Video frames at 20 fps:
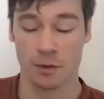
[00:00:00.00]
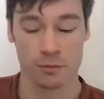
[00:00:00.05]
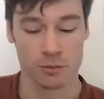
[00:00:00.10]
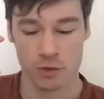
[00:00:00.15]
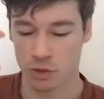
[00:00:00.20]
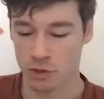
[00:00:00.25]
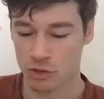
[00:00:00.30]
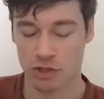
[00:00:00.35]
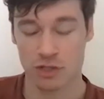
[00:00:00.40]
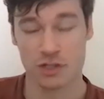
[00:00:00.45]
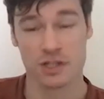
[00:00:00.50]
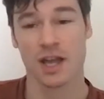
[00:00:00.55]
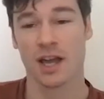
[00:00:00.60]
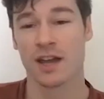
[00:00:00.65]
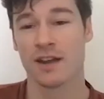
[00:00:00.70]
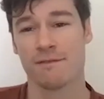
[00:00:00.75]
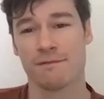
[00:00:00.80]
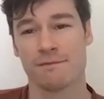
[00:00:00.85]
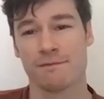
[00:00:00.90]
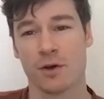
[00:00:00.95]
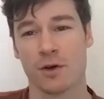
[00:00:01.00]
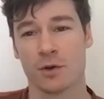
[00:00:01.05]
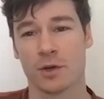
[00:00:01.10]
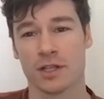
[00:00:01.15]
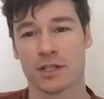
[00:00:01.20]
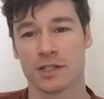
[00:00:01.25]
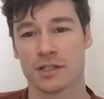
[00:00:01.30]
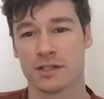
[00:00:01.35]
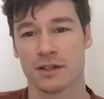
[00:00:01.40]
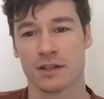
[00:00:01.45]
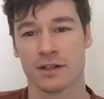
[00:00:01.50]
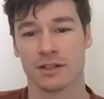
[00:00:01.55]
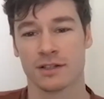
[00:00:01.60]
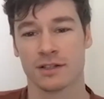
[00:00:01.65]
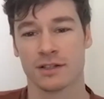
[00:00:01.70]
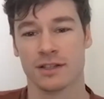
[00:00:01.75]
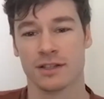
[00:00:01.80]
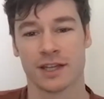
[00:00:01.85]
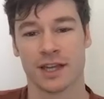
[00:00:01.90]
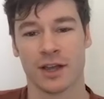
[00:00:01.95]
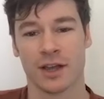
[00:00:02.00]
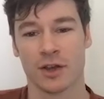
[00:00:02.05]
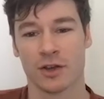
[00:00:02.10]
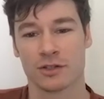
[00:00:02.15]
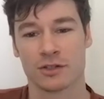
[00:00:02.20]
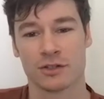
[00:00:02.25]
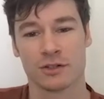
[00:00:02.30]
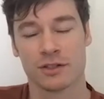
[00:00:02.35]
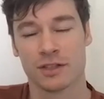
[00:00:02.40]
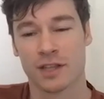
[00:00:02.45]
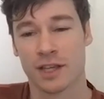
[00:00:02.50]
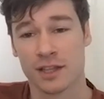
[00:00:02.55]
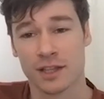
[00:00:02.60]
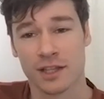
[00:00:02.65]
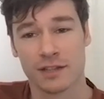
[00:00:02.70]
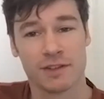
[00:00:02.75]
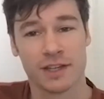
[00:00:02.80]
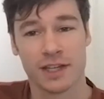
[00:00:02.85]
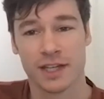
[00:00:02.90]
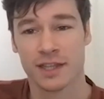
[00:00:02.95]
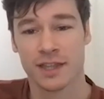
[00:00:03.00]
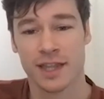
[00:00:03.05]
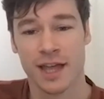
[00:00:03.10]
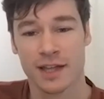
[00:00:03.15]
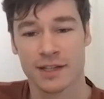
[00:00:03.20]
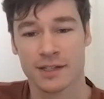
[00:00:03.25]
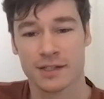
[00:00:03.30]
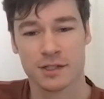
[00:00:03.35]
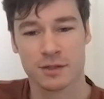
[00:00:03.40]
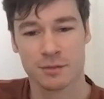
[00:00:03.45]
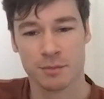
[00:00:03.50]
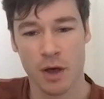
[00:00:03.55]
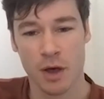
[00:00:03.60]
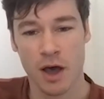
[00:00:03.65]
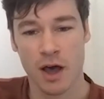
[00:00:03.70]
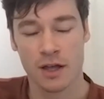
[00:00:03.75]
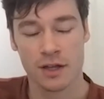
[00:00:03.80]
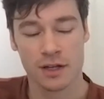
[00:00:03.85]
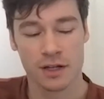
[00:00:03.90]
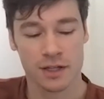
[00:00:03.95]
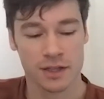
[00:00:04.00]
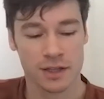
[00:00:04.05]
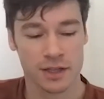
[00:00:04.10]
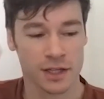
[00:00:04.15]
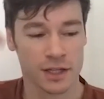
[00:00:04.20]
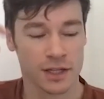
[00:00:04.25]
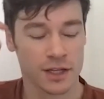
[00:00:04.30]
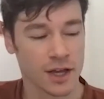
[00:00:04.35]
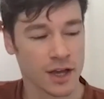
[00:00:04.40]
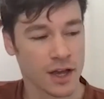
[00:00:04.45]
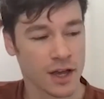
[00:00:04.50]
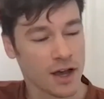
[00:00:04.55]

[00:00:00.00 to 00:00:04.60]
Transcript: you're just kind of focused on the character and, like, living in that spot, I think.